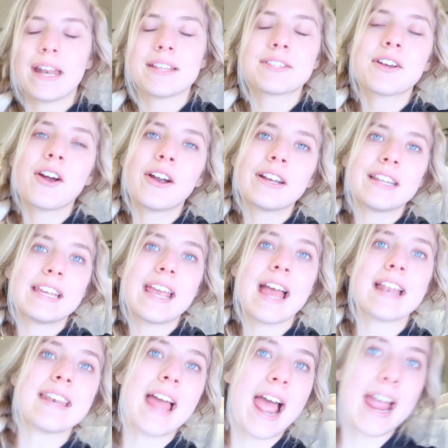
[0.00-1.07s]
it is currently
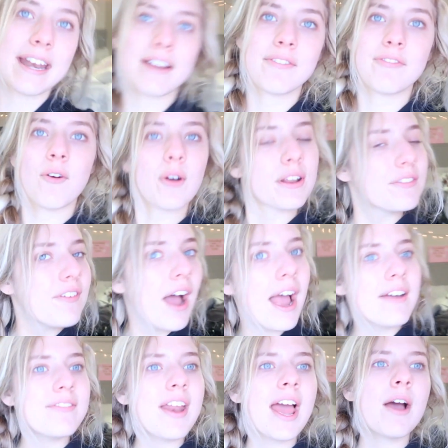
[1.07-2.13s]
at
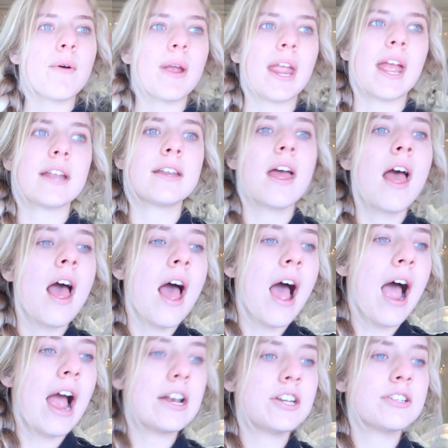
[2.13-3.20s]
9.45 now and
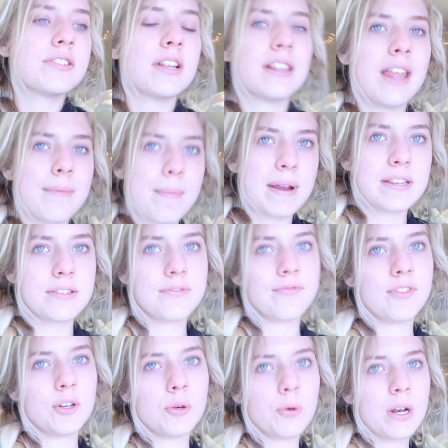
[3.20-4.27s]
I just let my
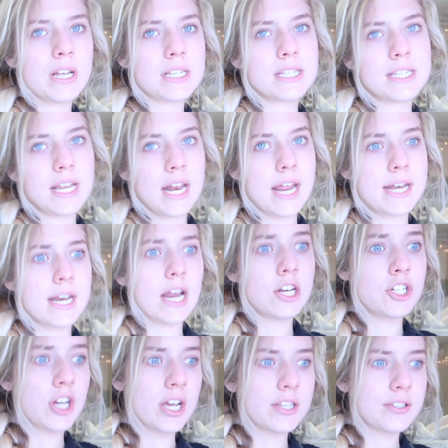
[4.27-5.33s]
food sit and
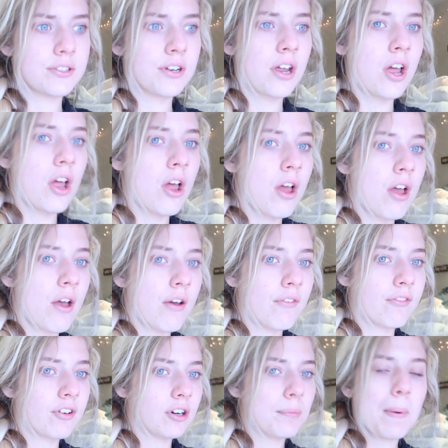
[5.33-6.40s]
digest
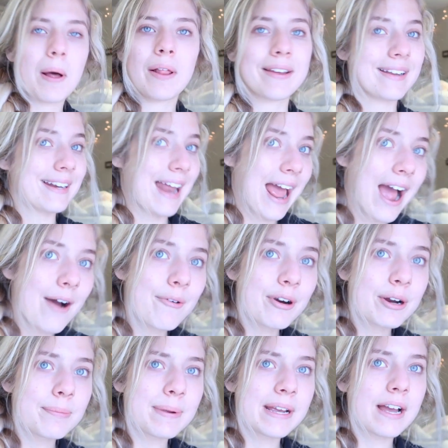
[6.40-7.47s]
for about like an
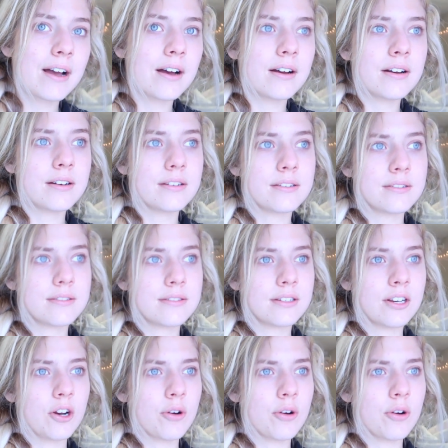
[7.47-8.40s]
hour because, you